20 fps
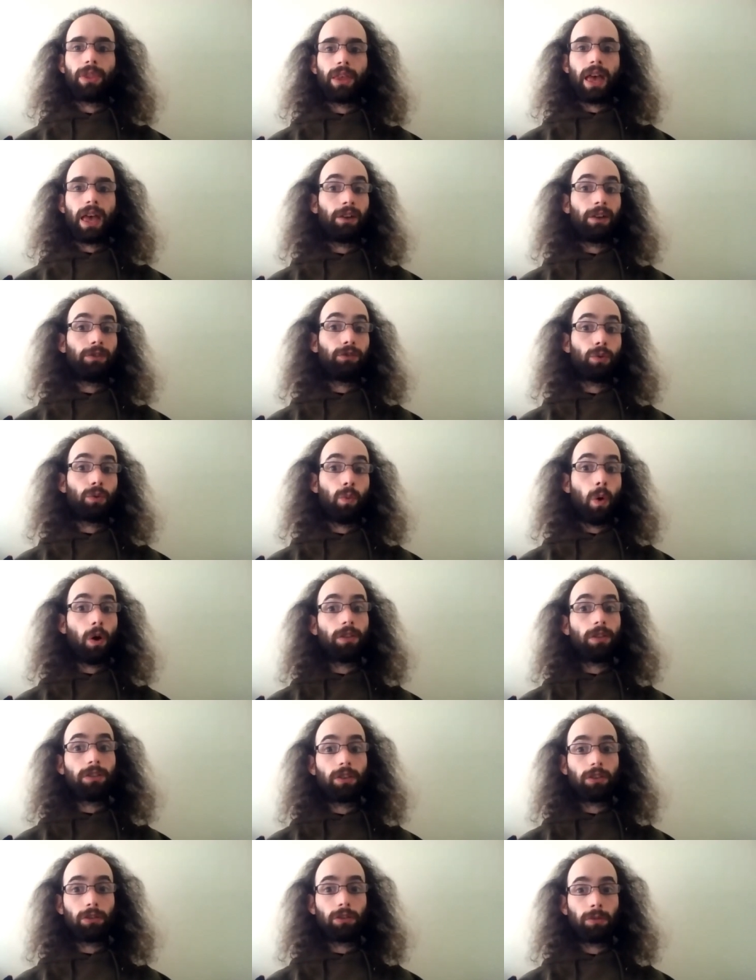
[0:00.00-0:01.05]
If you want
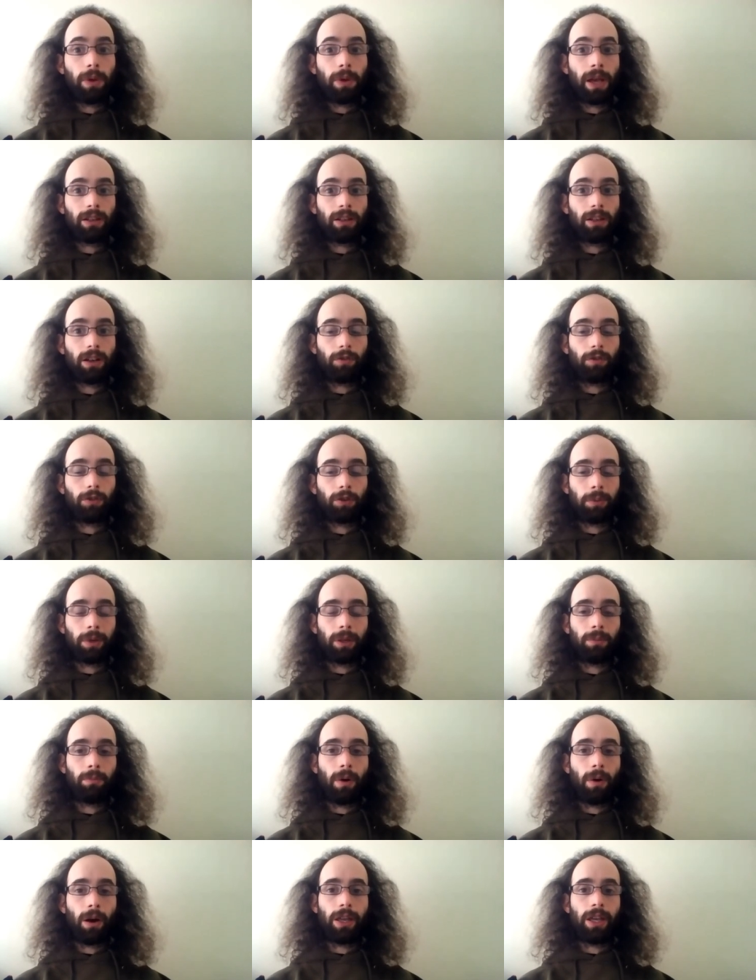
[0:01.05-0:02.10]
to spend
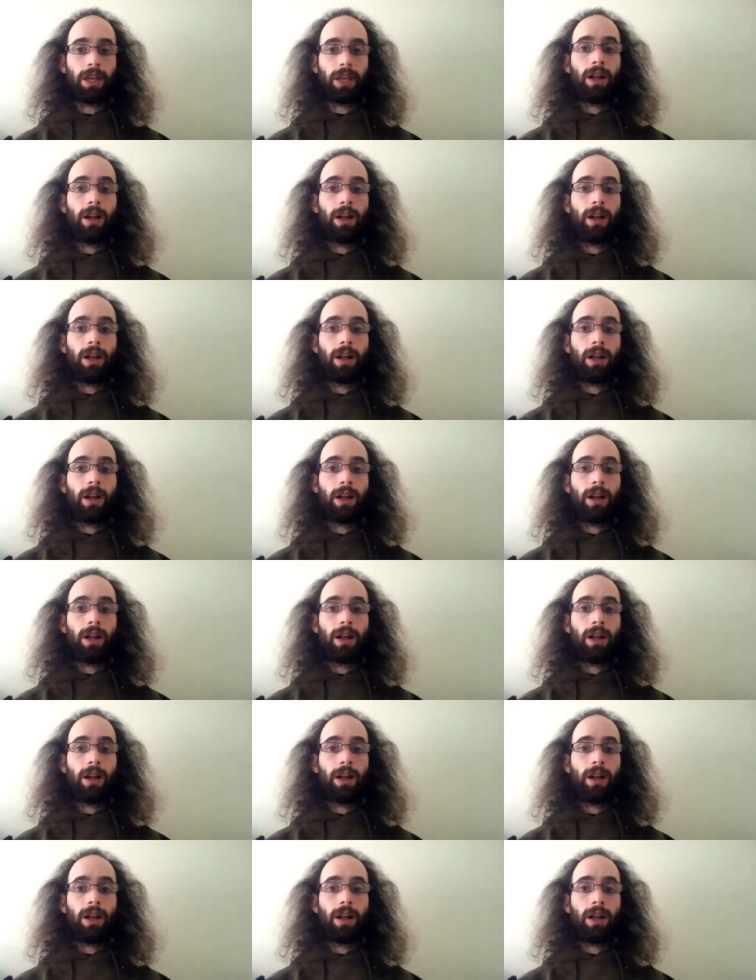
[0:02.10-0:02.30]
government money,